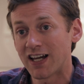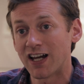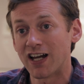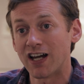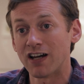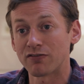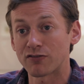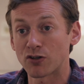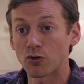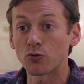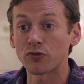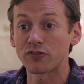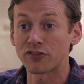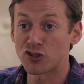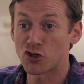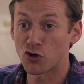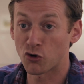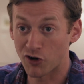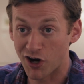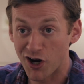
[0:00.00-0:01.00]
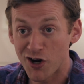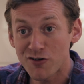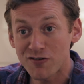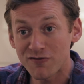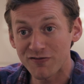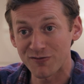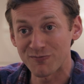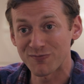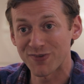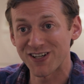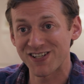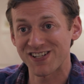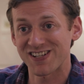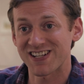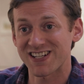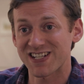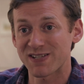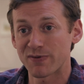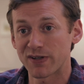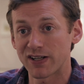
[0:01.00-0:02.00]
Of course, your own from personal
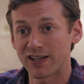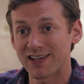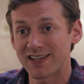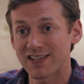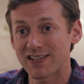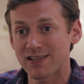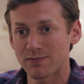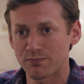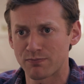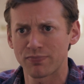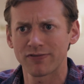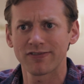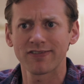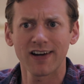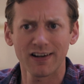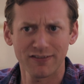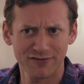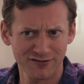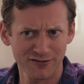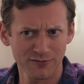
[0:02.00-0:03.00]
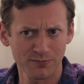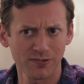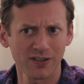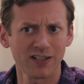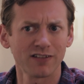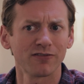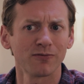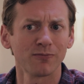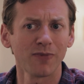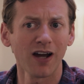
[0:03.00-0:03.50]
experience, preferably from